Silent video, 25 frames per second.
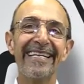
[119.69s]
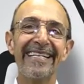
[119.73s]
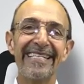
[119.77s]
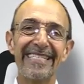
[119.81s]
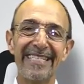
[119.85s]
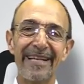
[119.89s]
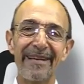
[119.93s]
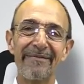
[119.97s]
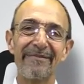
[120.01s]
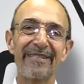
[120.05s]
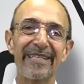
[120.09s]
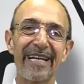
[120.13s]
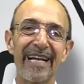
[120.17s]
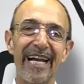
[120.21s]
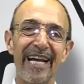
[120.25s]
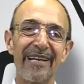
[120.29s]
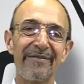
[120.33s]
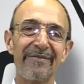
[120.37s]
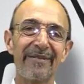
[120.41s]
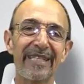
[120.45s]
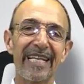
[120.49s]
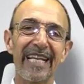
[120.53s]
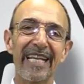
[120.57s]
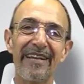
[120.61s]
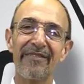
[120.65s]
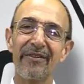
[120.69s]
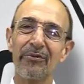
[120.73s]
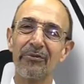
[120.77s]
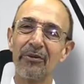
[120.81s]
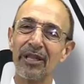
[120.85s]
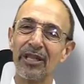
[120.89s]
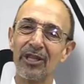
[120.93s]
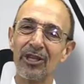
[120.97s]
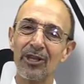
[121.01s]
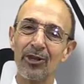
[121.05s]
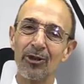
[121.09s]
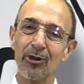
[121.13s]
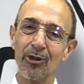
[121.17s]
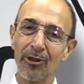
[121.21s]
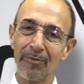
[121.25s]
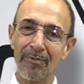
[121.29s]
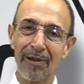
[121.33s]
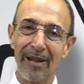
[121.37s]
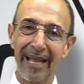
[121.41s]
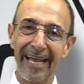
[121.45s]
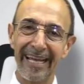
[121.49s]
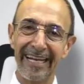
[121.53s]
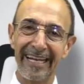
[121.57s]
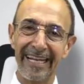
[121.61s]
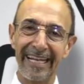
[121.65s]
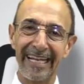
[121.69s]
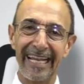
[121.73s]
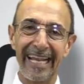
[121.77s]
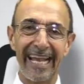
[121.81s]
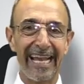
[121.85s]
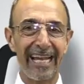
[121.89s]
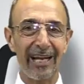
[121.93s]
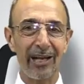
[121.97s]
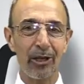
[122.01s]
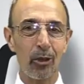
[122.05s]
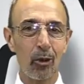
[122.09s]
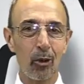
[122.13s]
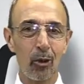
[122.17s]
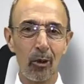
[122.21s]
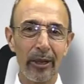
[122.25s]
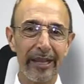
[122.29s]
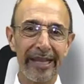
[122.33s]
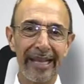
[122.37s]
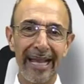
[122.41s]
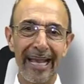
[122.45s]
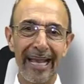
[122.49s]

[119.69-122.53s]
Sometimes, even with good planning and quick